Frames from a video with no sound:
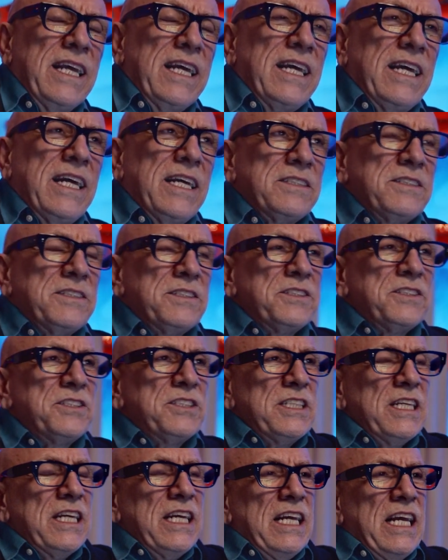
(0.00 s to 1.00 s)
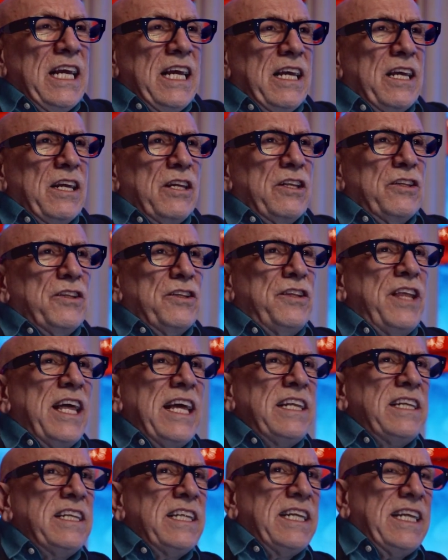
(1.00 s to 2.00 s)
And
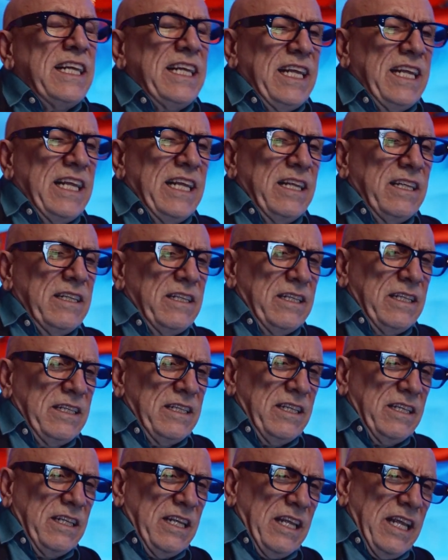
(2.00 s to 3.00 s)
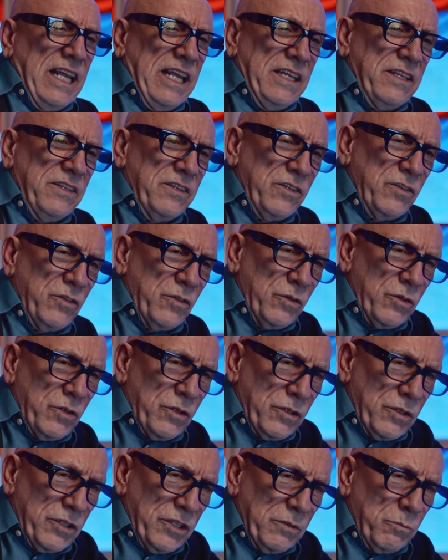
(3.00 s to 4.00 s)
then
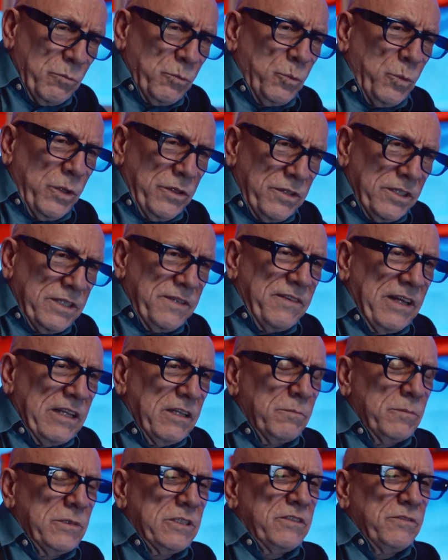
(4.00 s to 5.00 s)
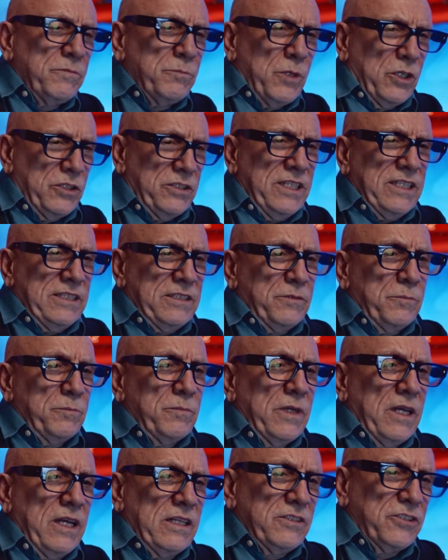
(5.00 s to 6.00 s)
with the development of
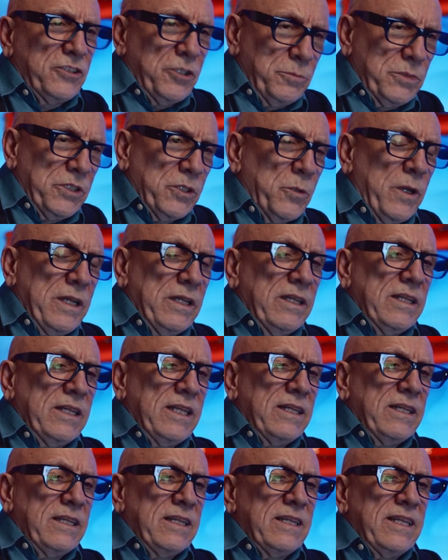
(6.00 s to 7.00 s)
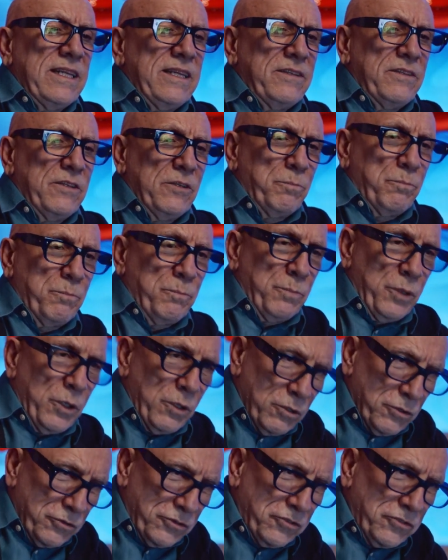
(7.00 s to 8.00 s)
modernism and subsequently the
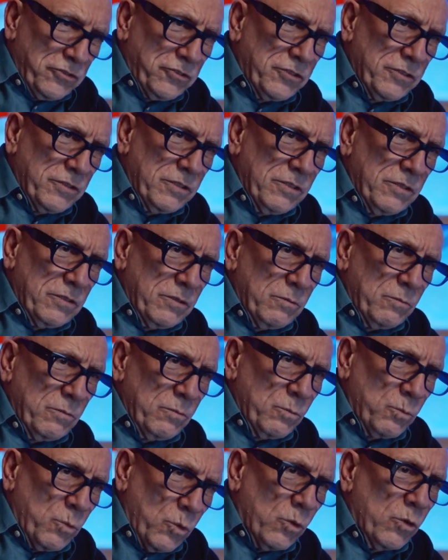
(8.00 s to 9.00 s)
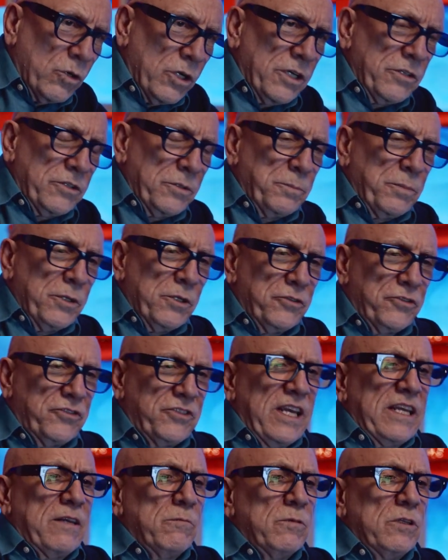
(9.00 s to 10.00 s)
post-war, the
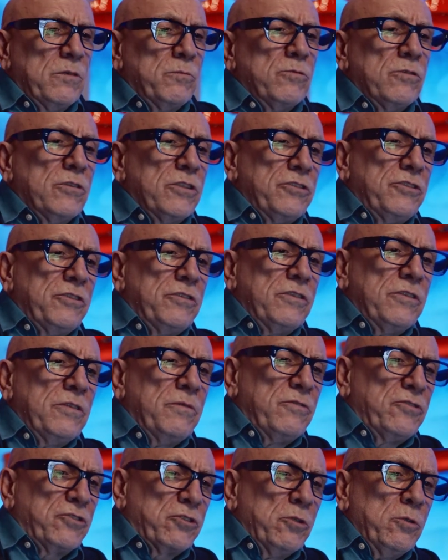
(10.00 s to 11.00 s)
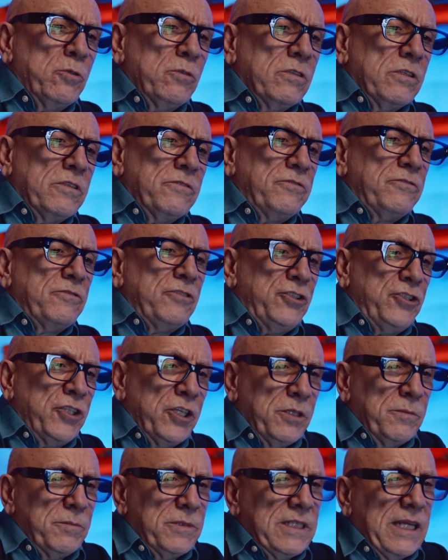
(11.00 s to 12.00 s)
post-Second World War school of
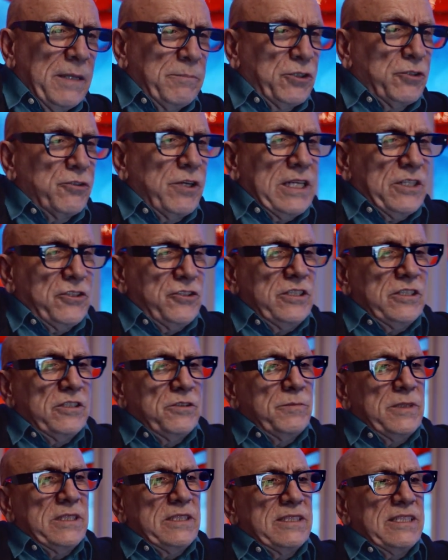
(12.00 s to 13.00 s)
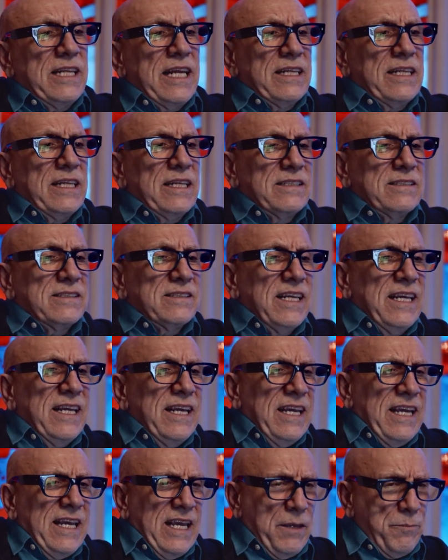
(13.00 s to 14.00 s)
German abstractionism in stained glass,
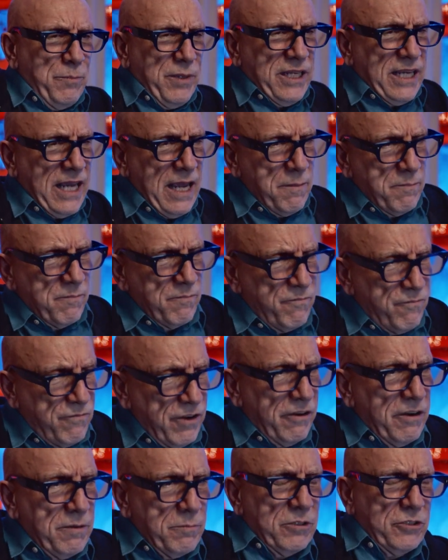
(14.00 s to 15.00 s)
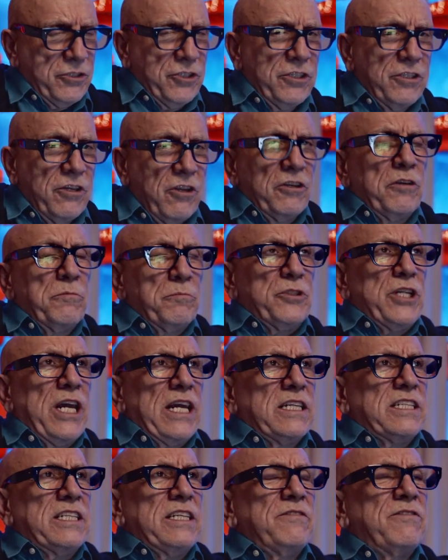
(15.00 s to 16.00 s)
it became very much a
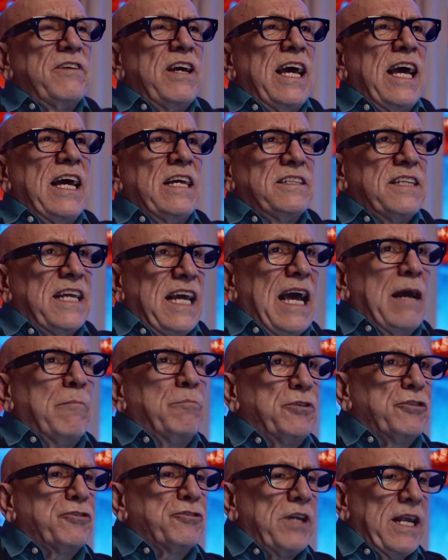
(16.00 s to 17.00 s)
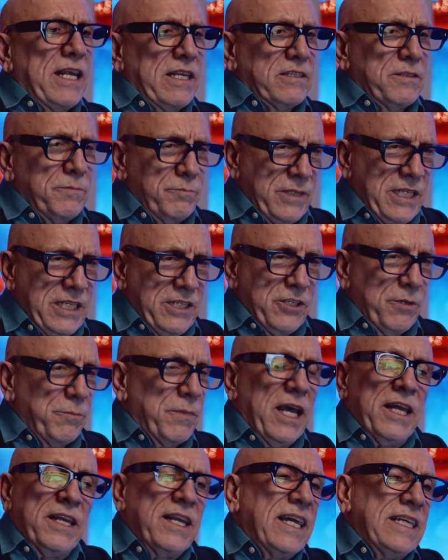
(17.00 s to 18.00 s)
non-objective and abstract medium,
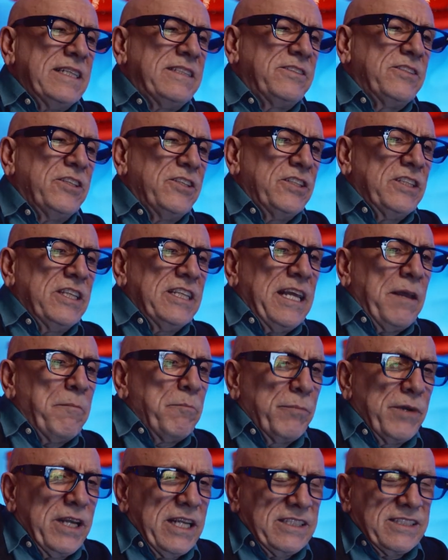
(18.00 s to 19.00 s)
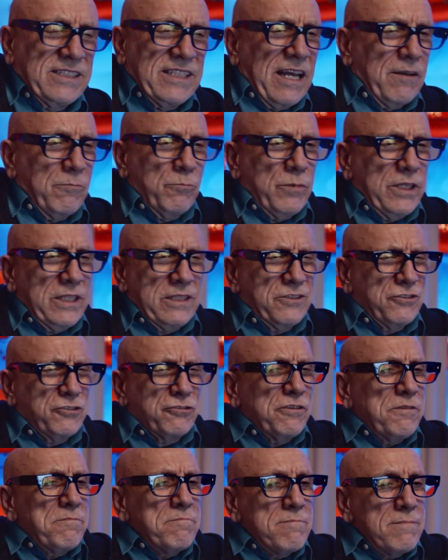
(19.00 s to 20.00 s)
and I certainly embraced that with
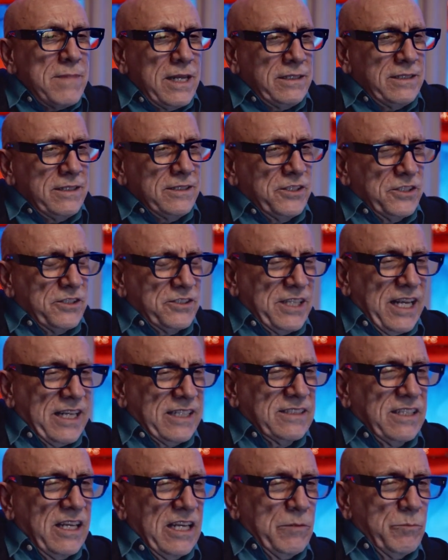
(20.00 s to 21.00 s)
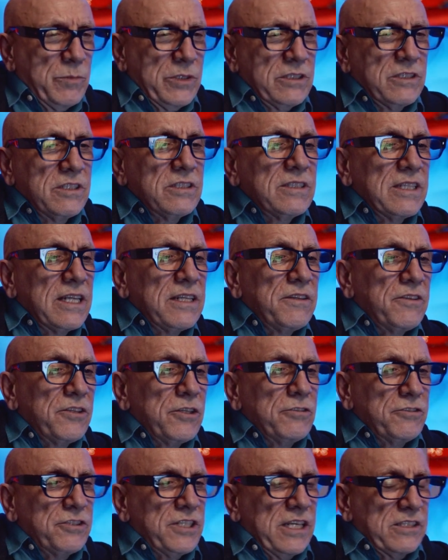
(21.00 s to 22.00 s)
tremendous excitement and
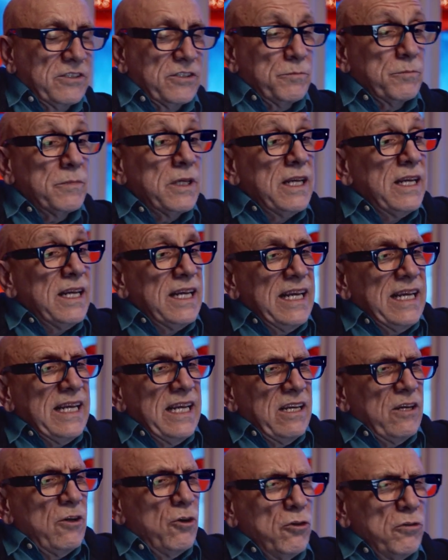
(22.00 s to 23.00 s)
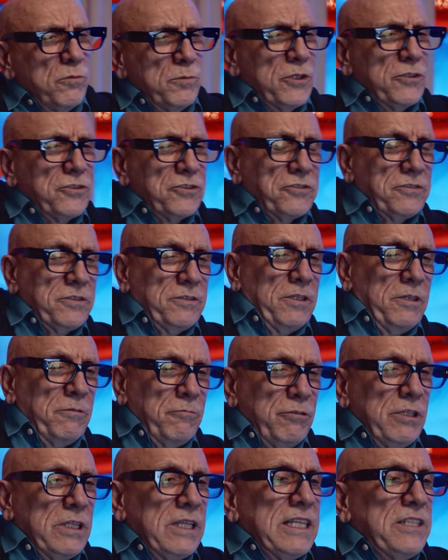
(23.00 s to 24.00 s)
enthusiasm, almost a
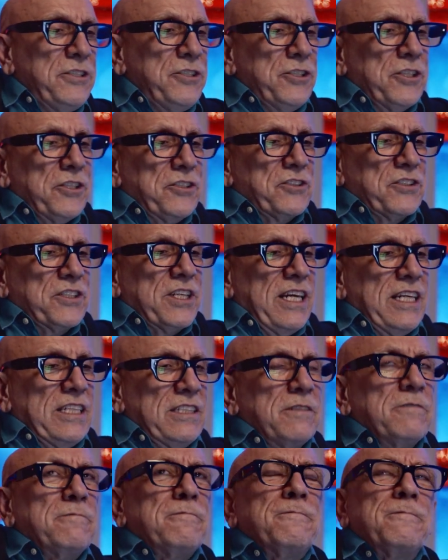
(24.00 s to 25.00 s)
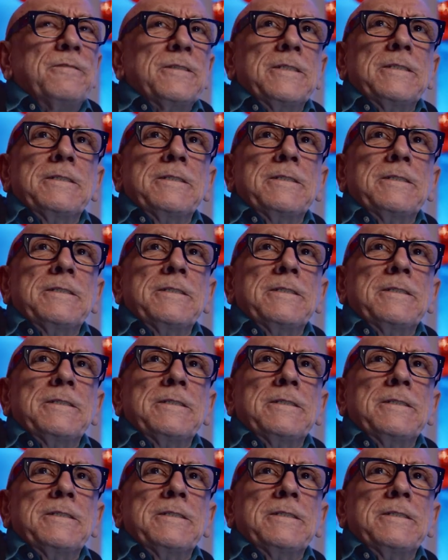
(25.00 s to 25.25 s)
religious kind of